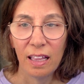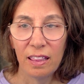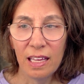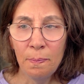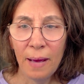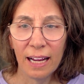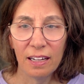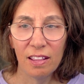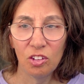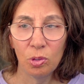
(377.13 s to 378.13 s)
The impact
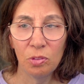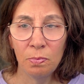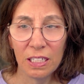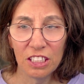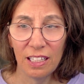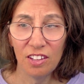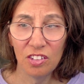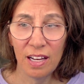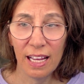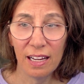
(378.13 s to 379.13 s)
of this was much less
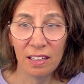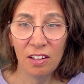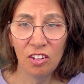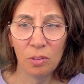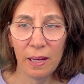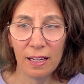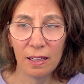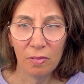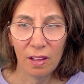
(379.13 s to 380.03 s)
than I had anticipated.